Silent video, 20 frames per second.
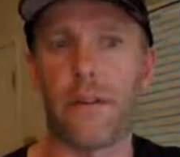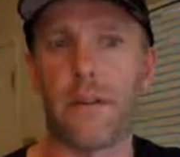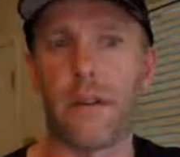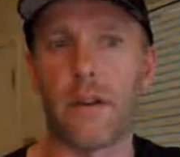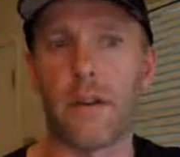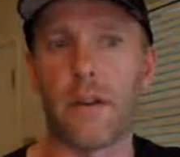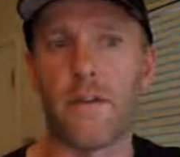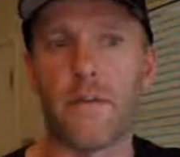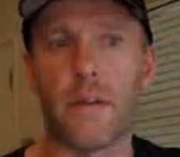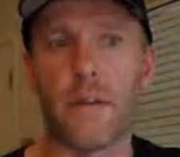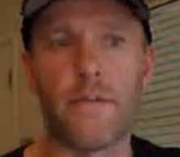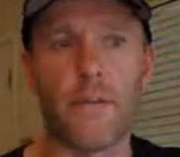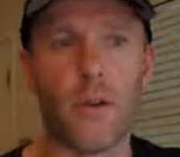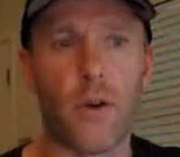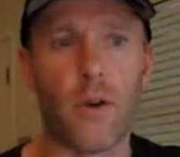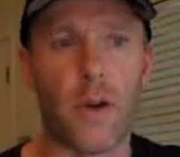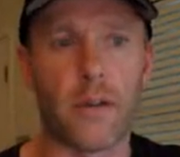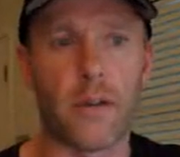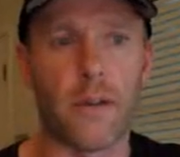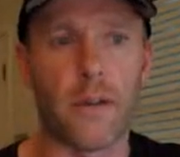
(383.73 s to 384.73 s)
If you
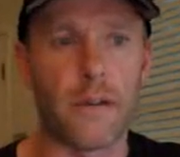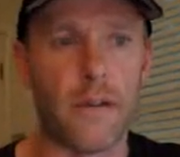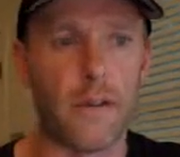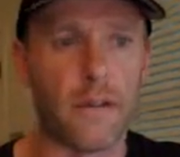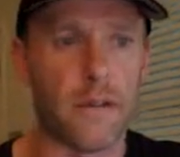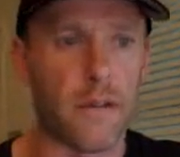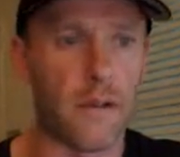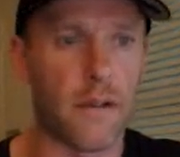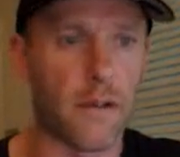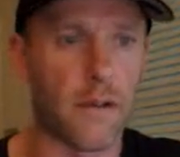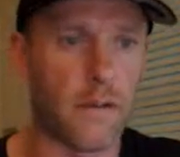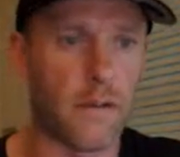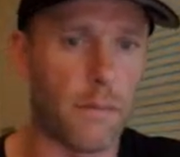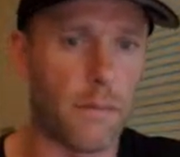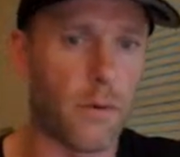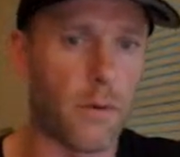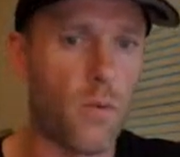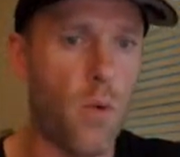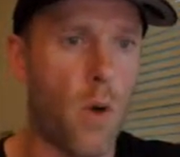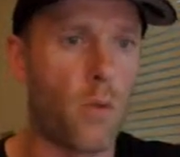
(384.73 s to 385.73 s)
look at these are
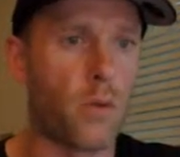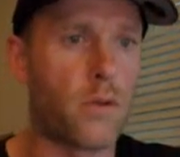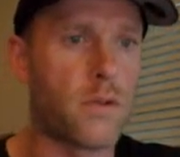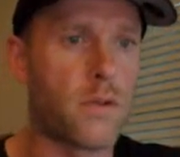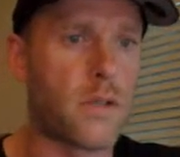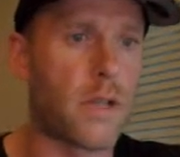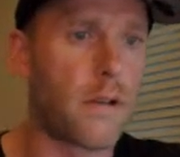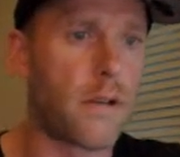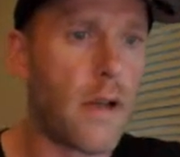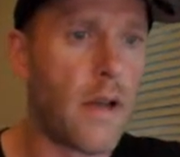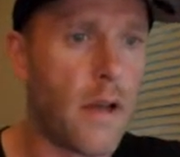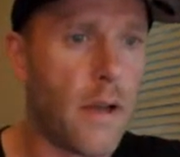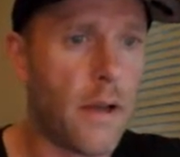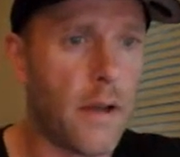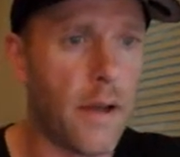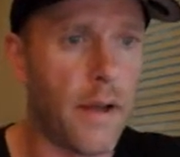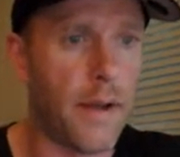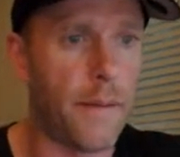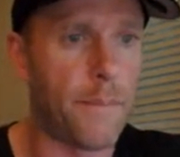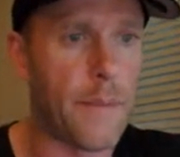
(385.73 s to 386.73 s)
some quotes that
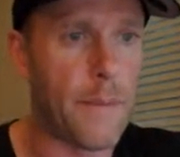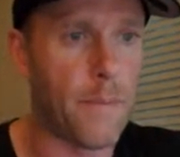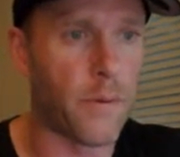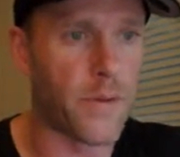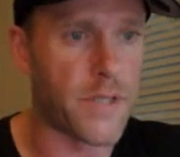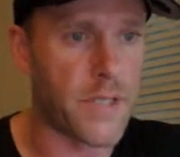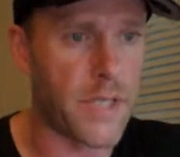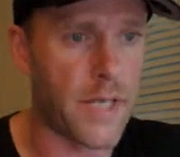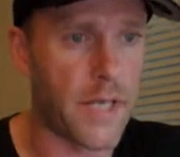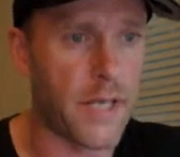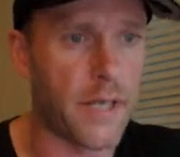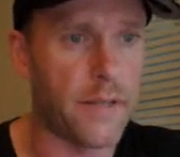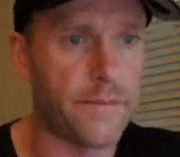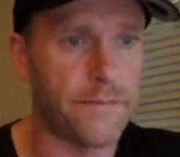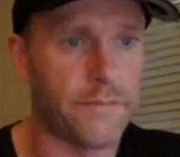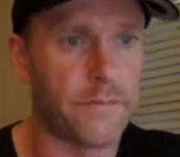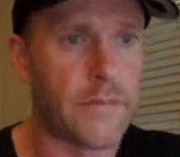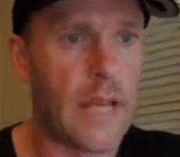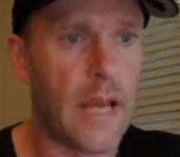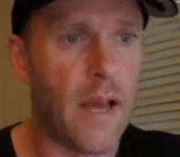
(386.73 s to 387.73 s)
people said.
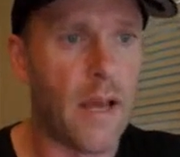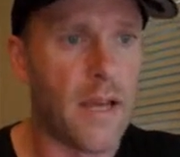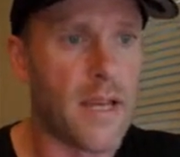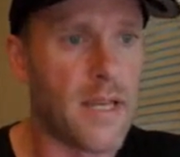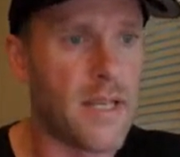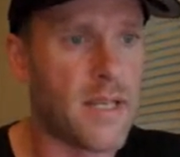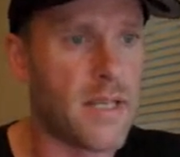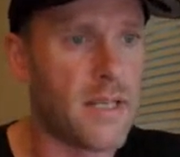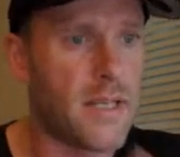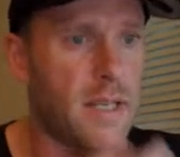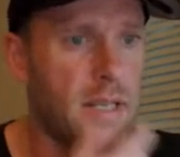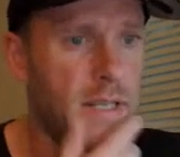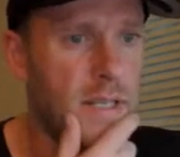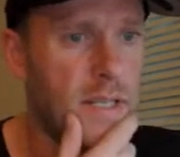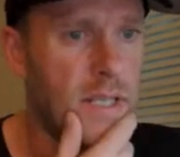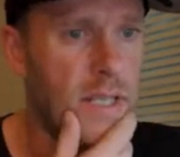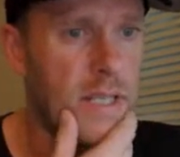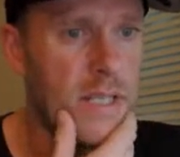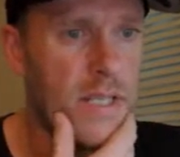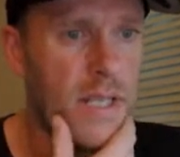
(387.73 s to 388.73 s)

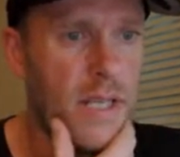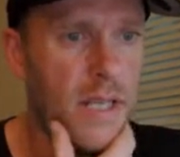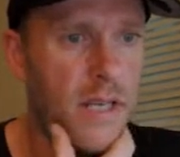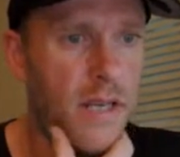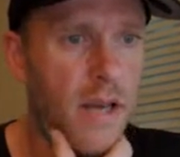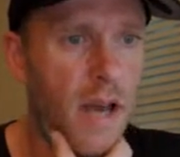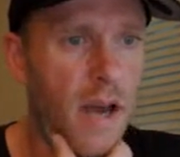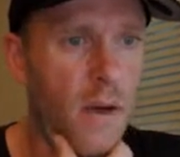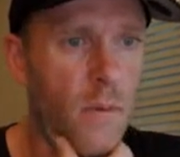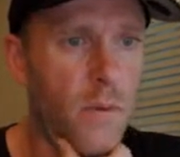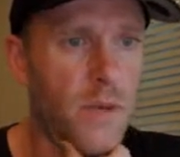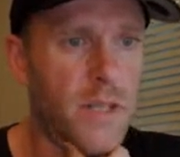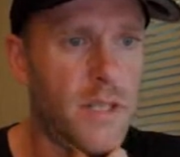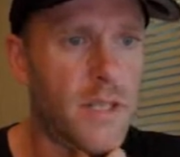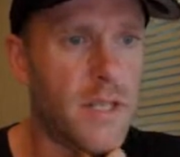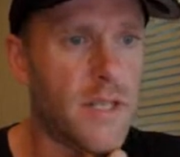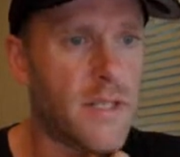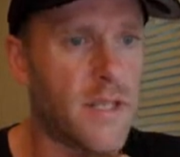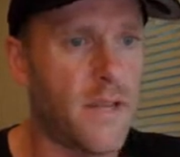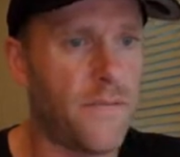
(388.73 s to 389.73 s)
How
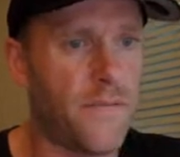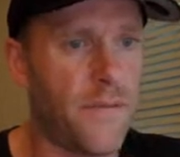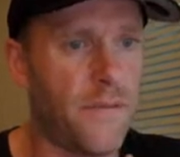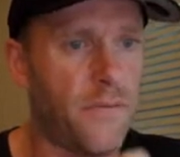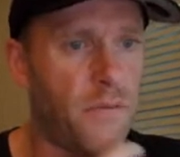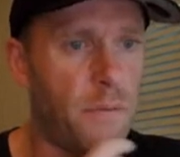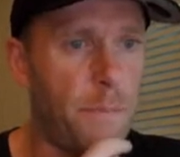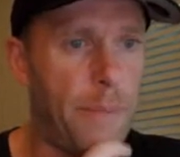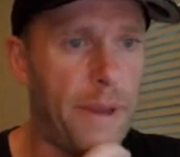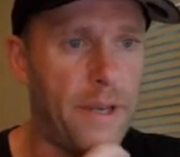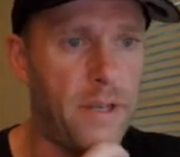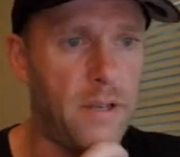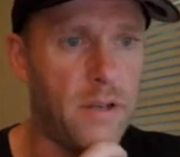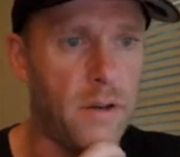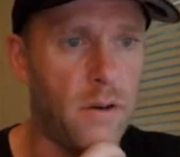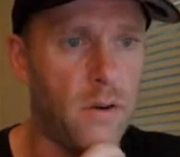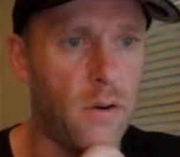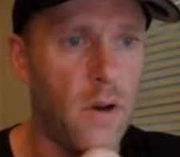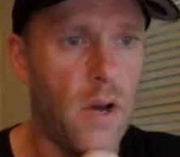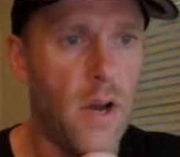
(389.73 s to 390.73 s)
is this different from
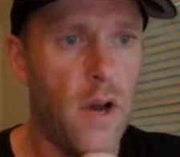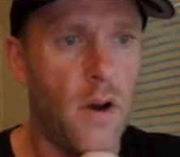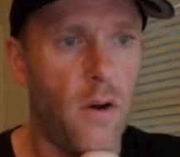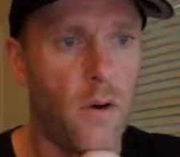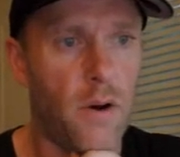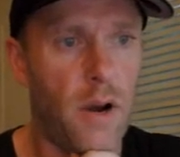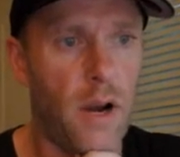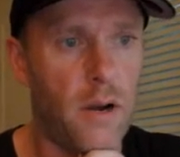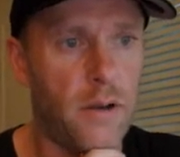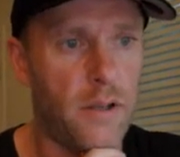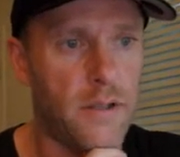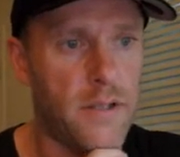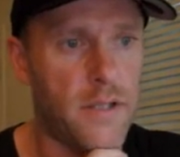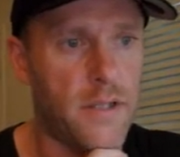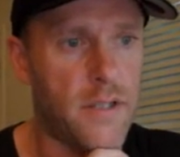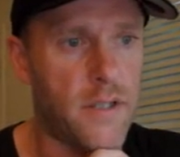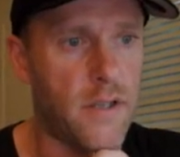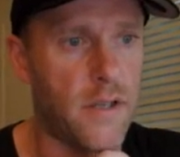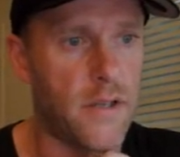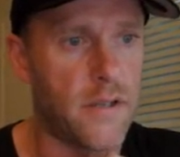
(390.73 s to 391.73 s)
Pendo, or how does
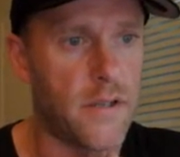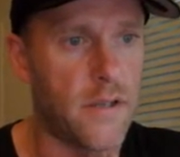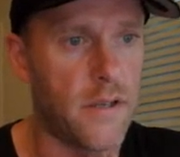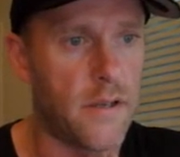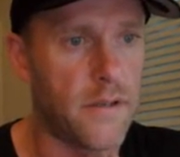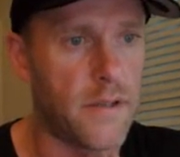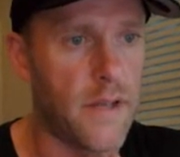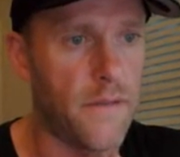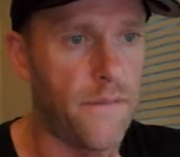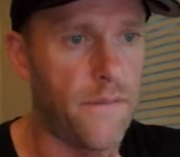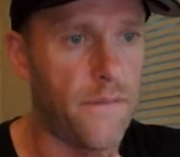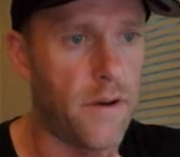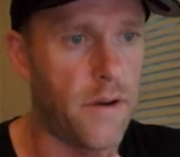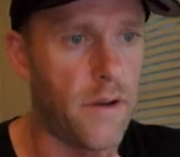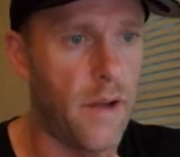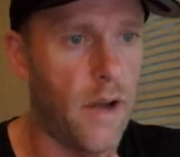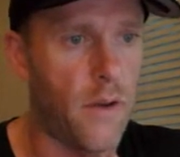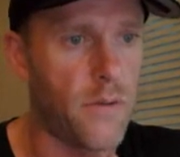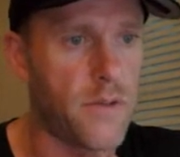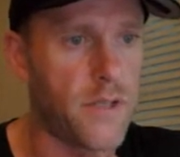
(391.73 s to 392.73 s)
it
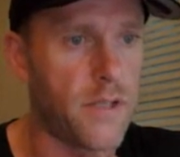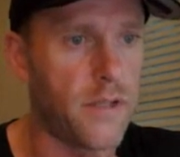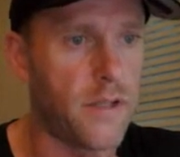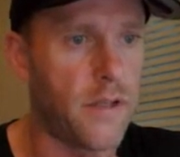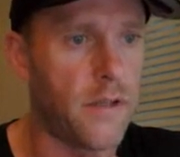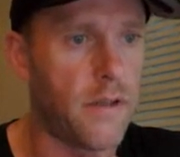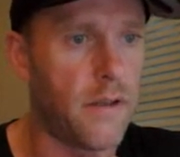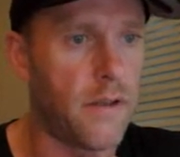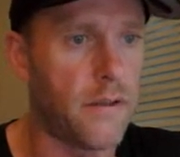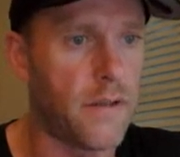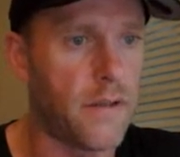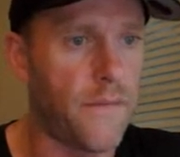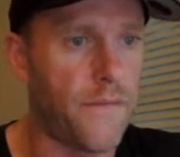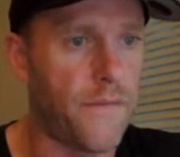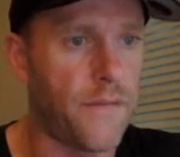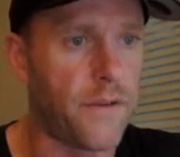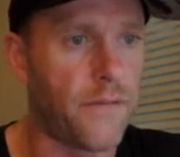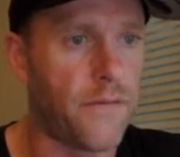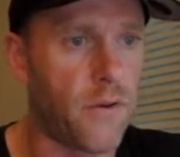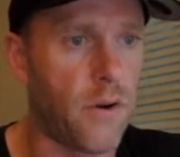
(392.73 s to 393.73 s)
differ? How is it
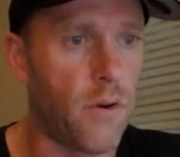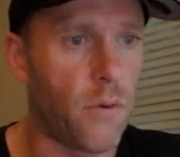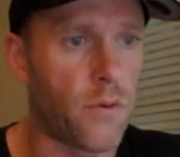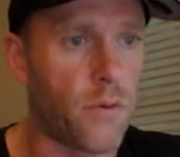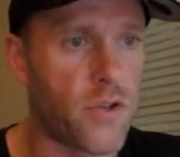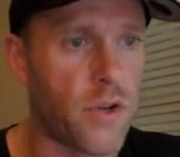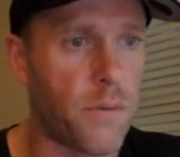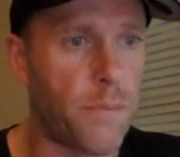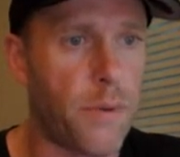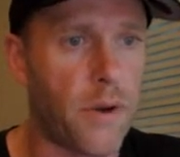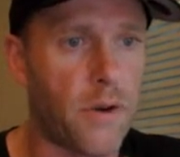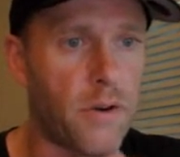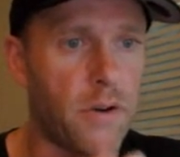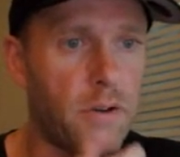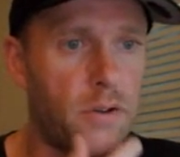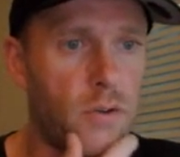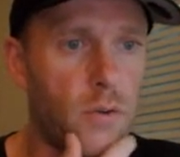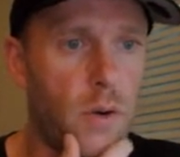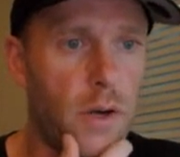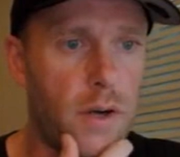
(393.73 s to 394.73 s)
different or
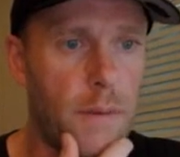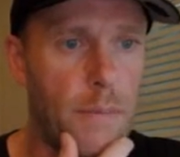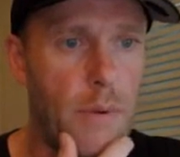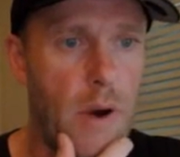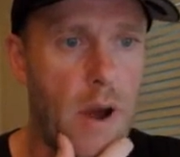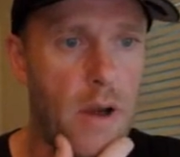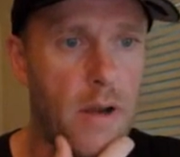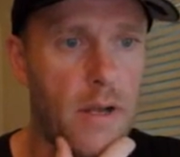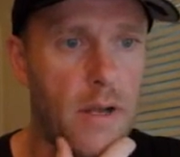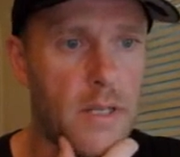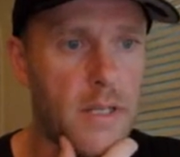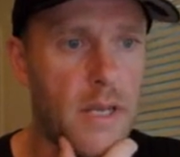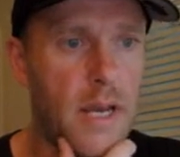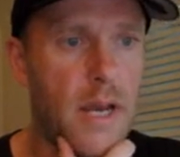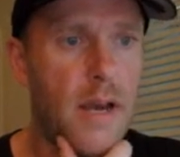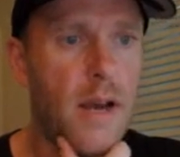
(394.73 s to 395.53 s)
superior to other products?